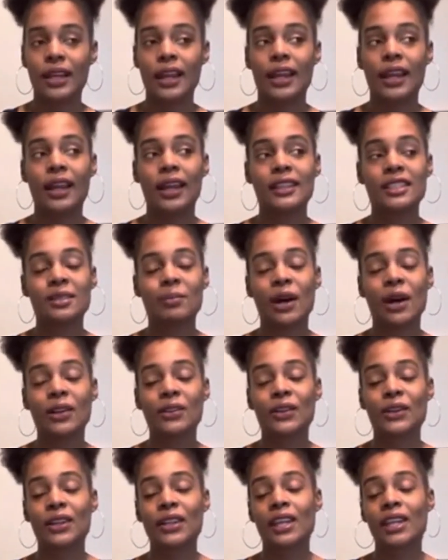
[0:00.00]
it's about
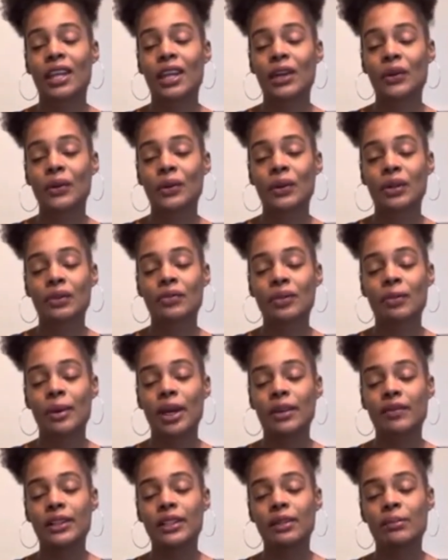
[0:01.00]
learning and growing from
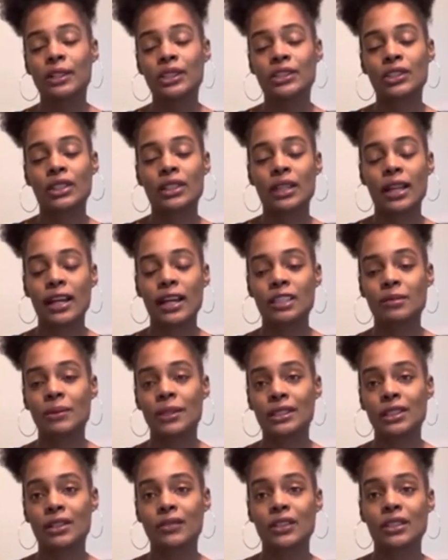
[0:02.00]
every dimension and
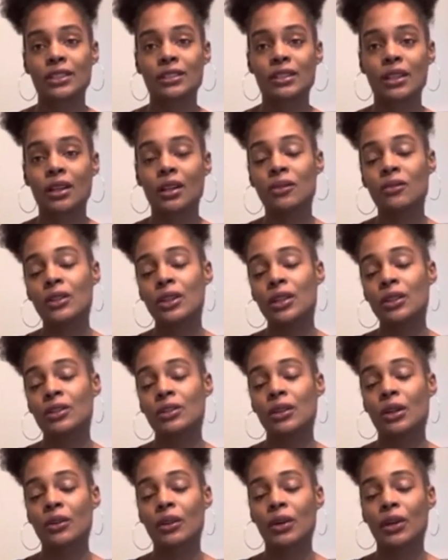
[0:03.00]
aspect of yourself.
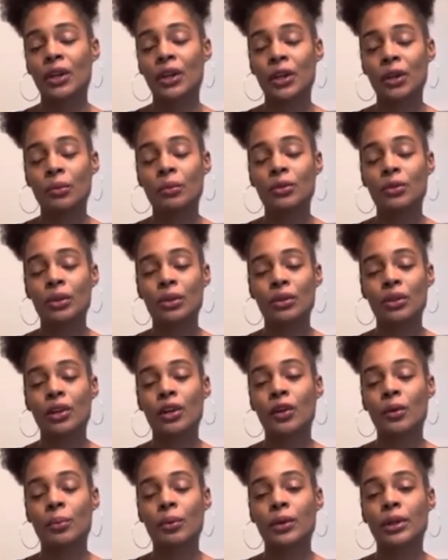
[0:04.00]
No
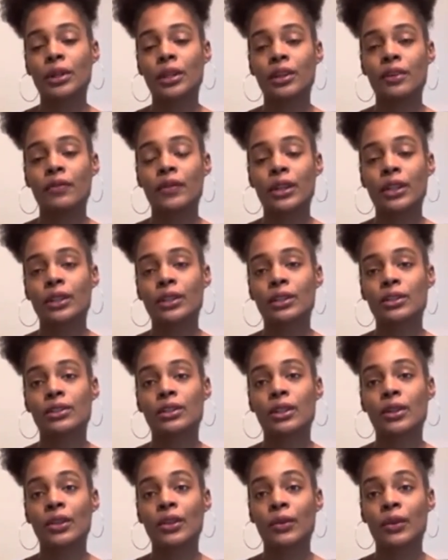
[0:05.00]
longer pointing fingers.
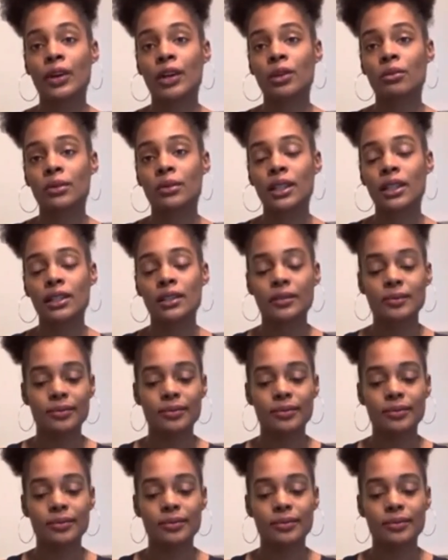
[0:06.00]
Oh, you hurt me.